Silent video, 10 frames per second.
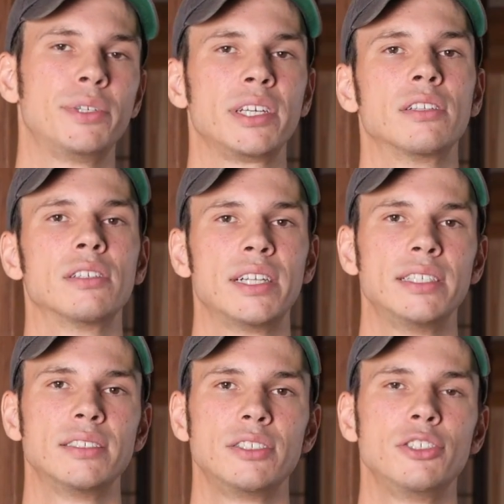particular
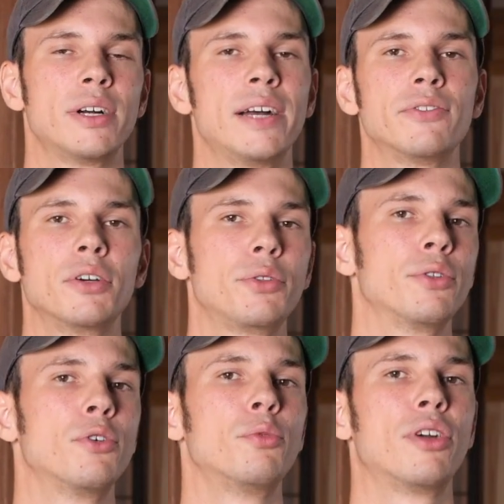lens and you don't have to go
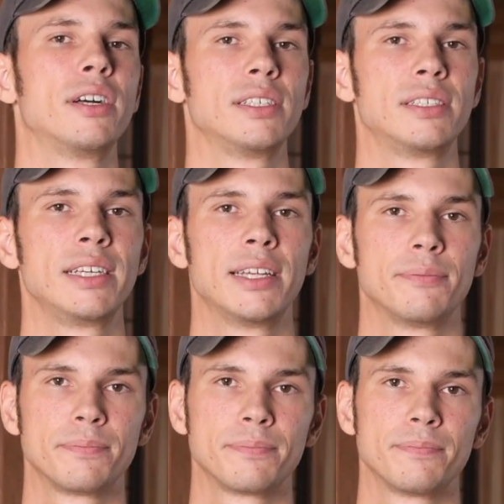through the whole process again.